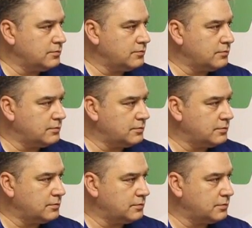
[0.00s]

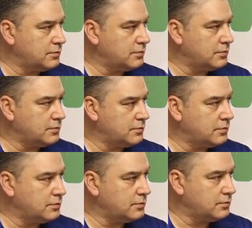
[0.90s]

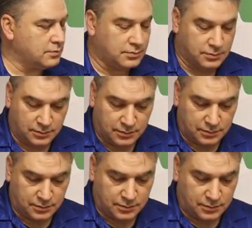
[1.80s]

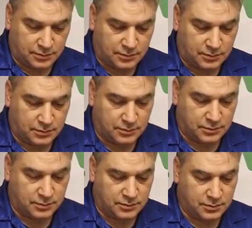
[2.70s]

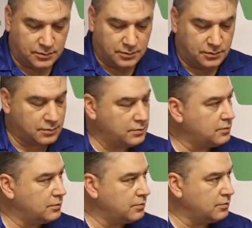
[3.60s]

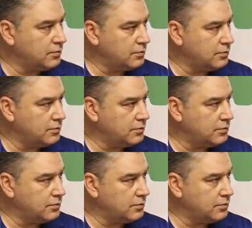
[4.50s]
(not speaking)